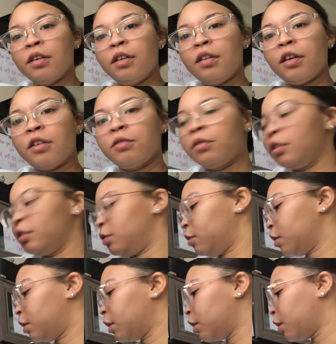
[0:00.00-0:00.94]
That's what it's
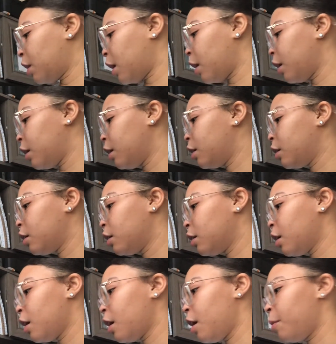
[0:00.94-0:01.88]
looking like.
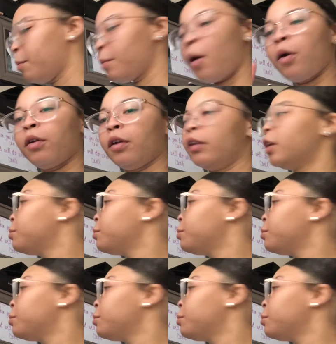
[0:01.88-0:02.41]
Hold on, let me